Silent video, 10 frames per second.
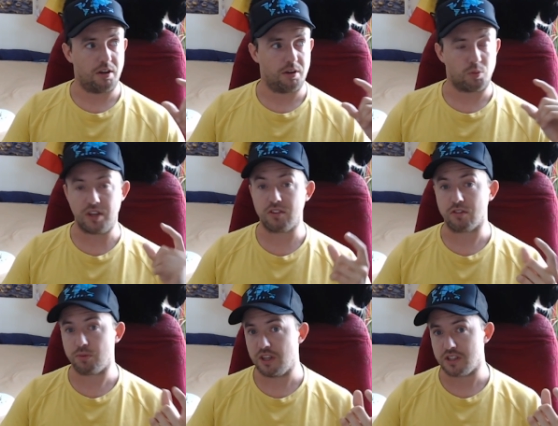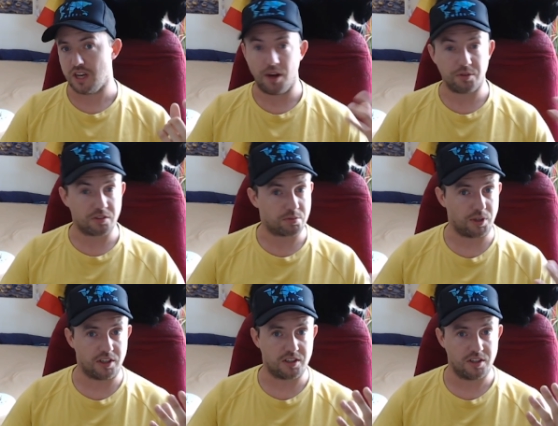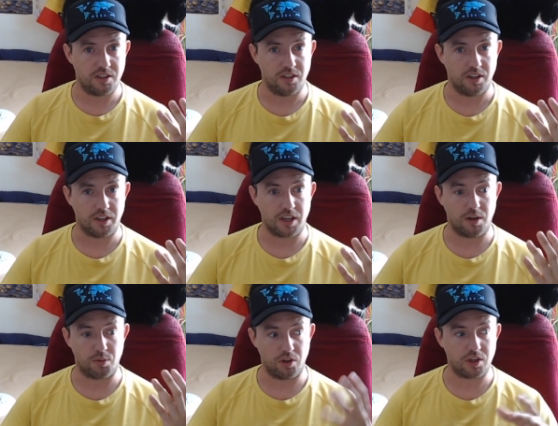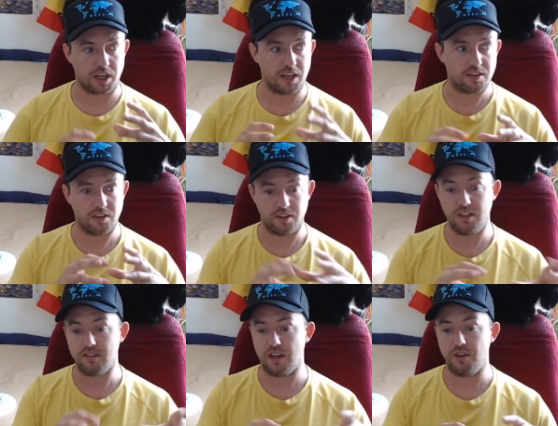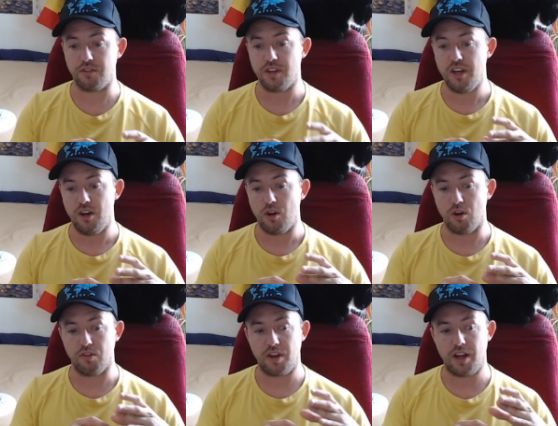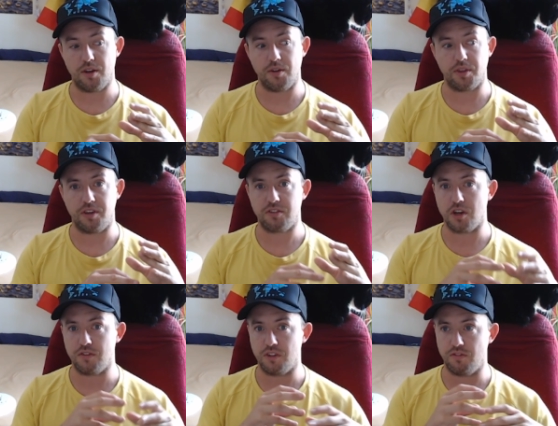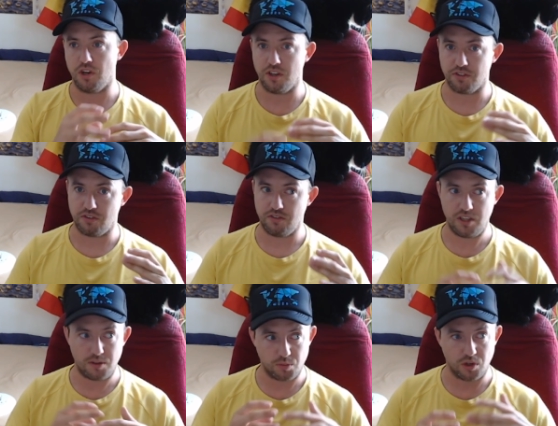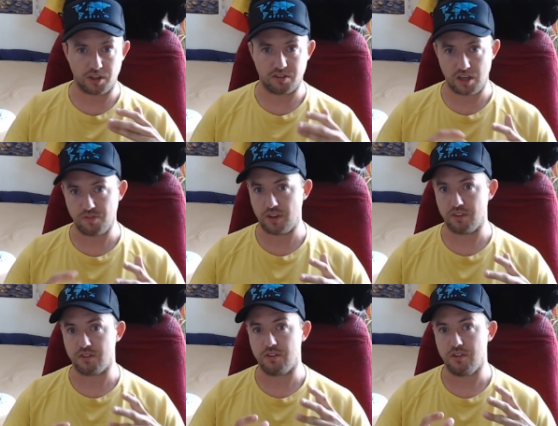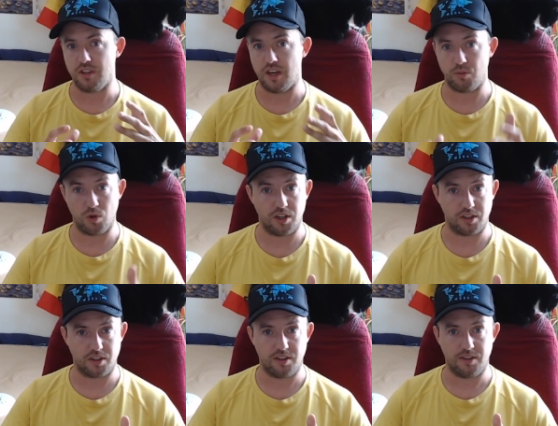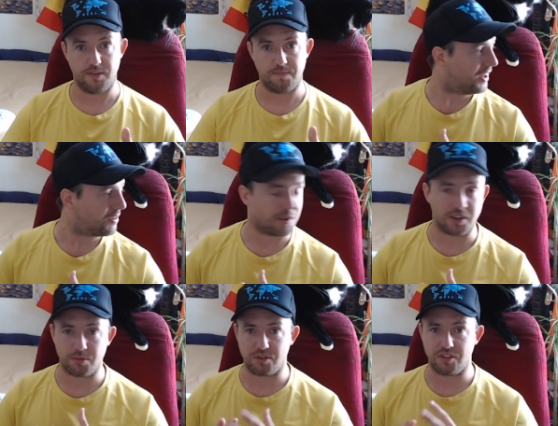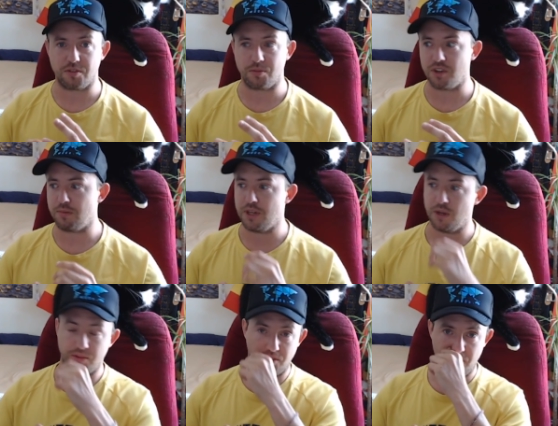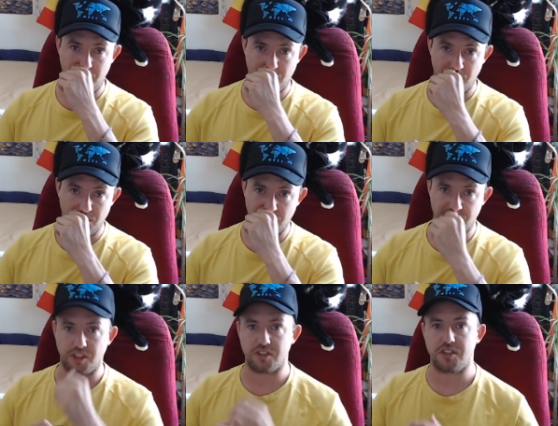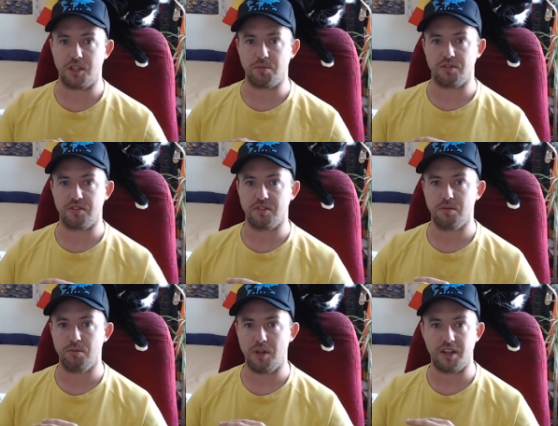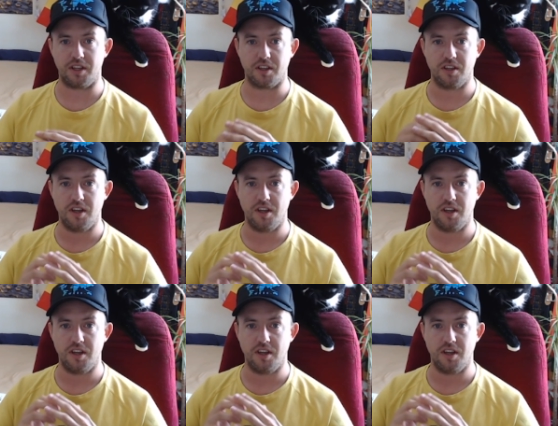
when to switch, how to switch. Okay, and we're looking into the details of how this kind of advanced teamwork defense can work. I've been in a position where I've been able to see quite a lot of Dutch teams playing